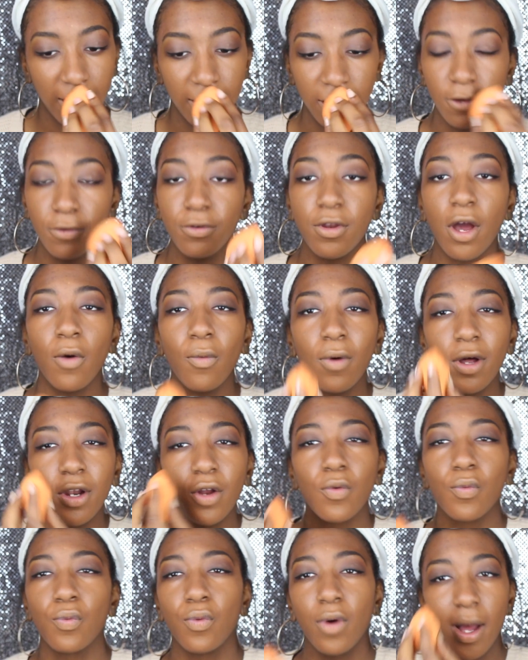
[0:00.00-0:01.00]
And you don't
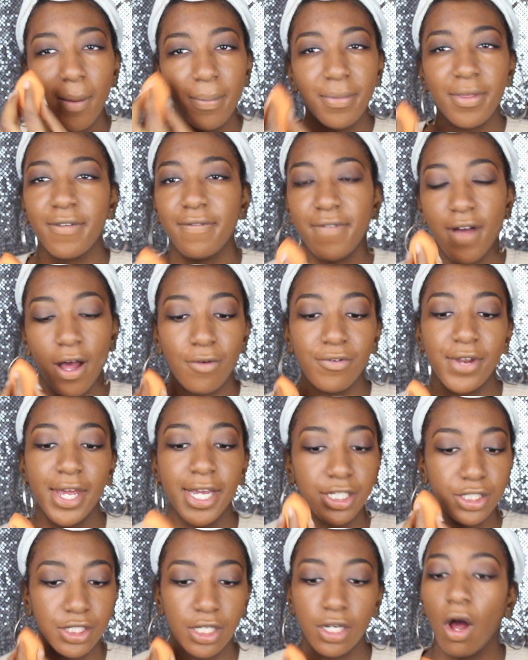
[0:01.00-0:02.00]
want to rub the
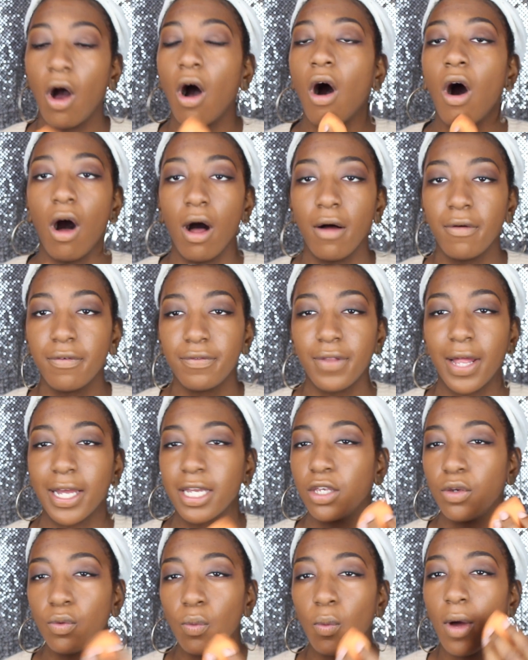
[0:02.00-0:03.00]
foundation off.
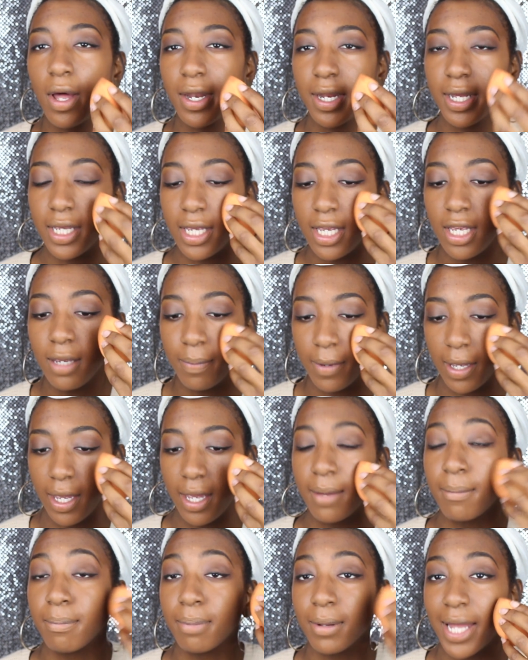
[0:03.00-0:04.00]
Like, you want to keep
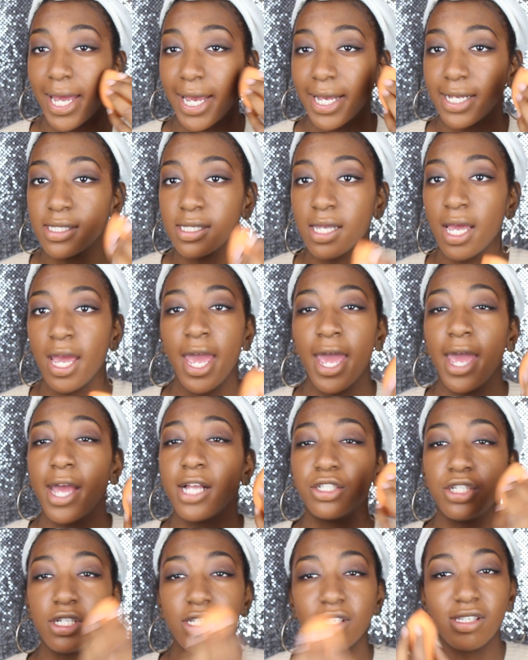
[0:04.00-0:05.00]
it in place
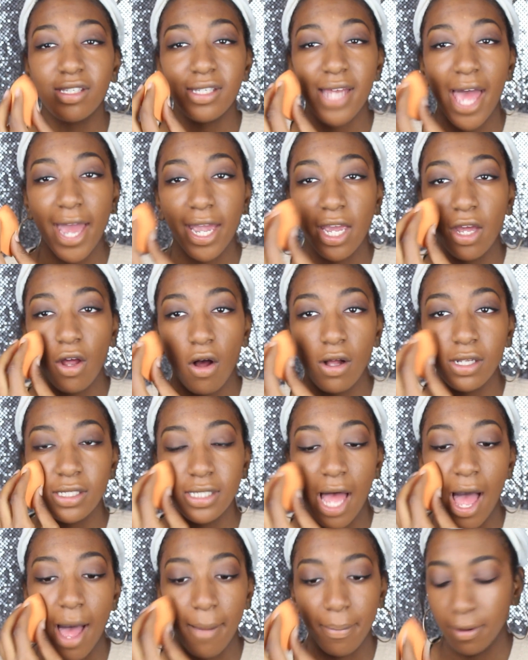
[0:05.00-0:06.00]
and just stack it on
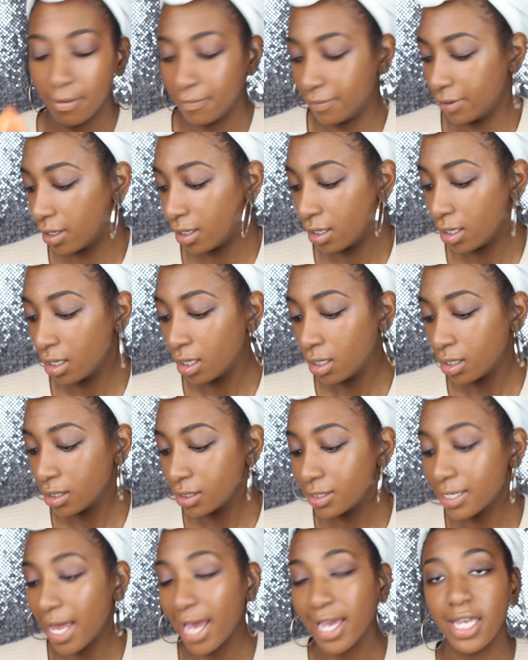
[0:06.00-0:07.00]
top of it.
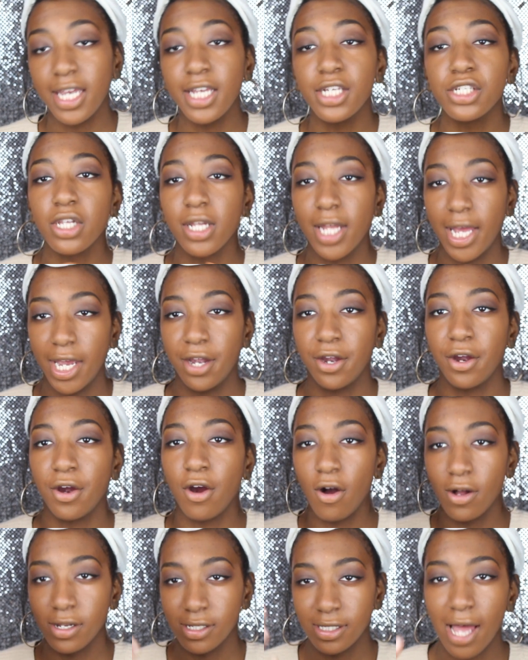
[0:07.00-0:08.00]
Stack each
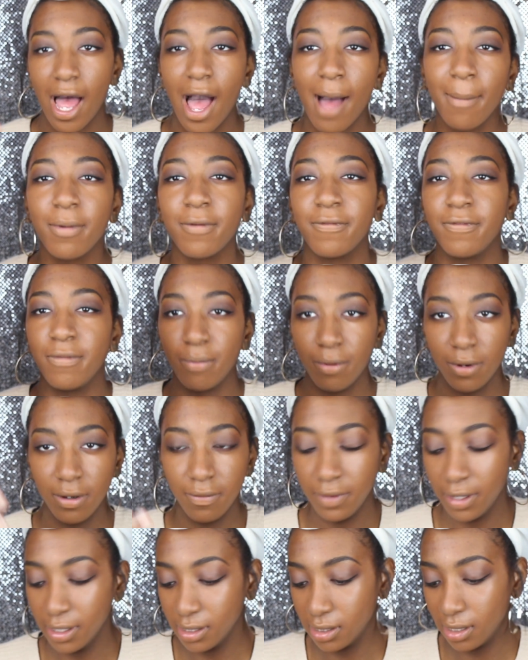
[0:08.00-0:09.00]
layer on top of the
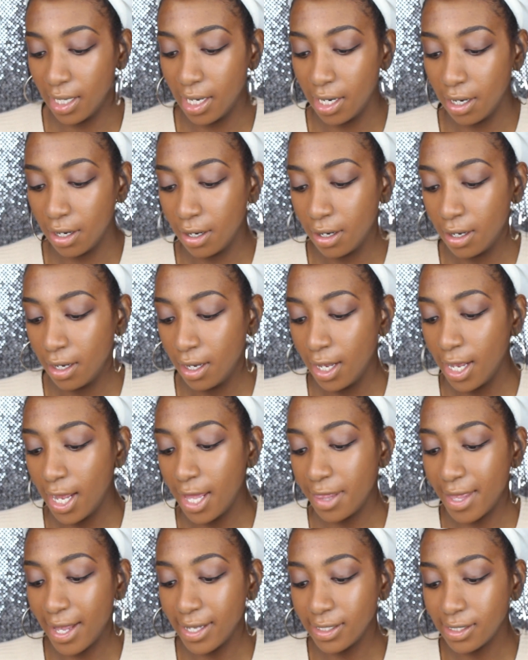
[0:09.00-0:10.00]
previous layer.
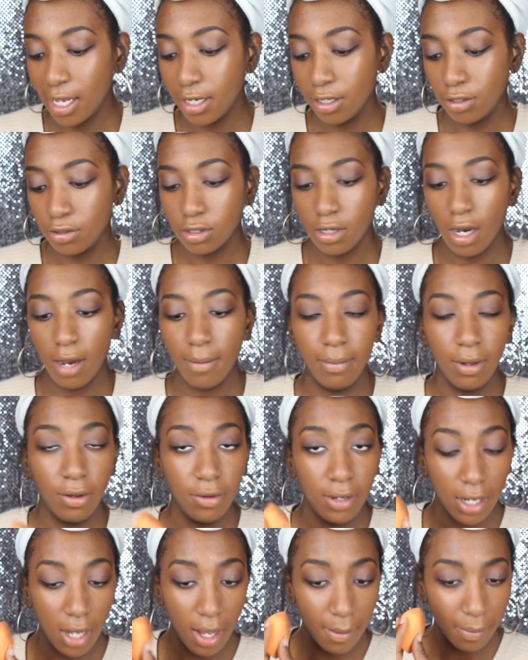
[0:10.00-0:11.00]
And that's how you start
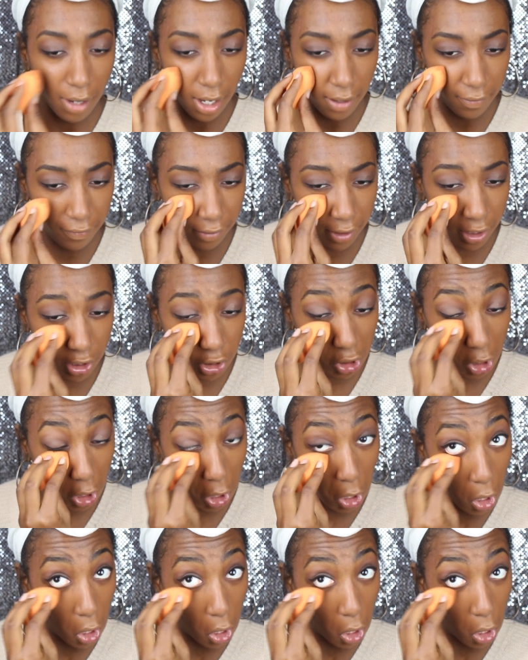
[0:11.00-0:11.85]
building up coverage.